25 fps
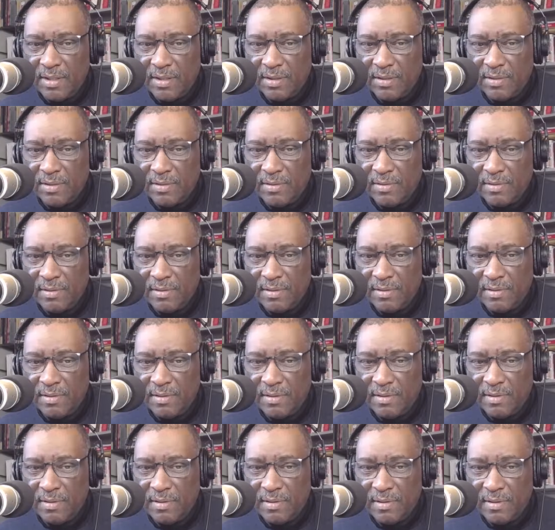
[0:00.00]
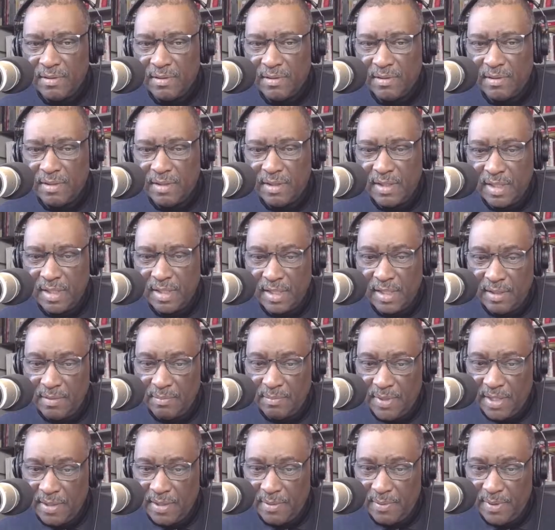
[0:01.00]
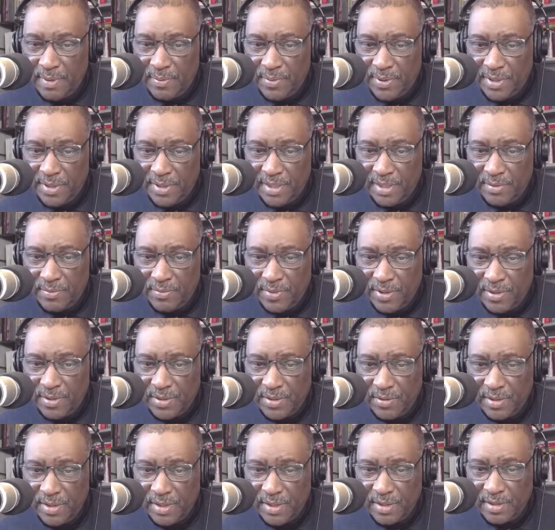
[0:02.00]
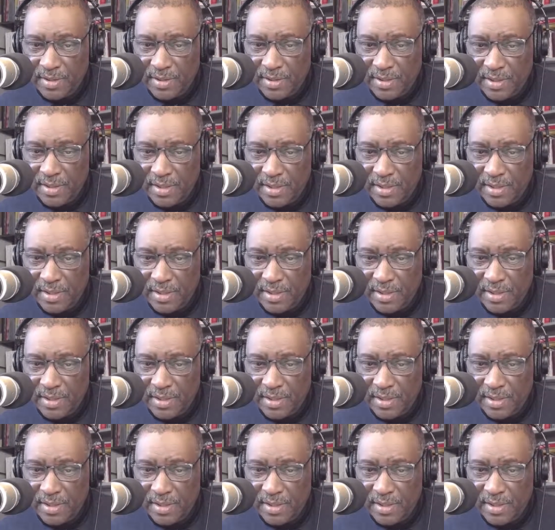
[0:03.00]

Uh-oh. Maybe we didn't record it.